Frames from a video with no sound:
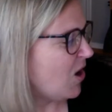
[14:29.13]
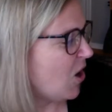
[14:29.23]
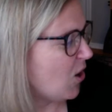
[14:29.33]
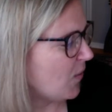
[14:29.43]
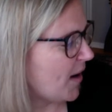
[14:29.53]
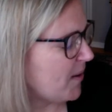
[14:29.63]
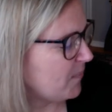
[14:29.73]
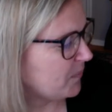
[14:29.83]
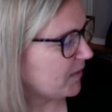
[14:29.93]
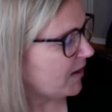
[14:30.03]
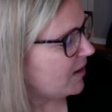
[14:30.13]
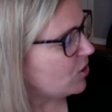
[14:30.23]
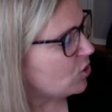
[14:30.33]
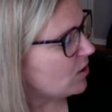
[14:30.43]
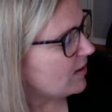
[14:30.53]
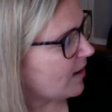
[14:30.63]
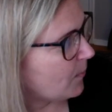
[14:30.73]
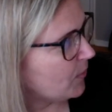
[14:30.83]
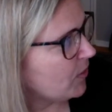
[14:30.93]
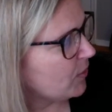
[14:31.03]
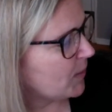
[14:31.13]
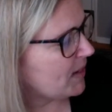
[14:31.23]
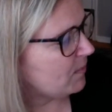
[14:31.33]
All right. Number 3.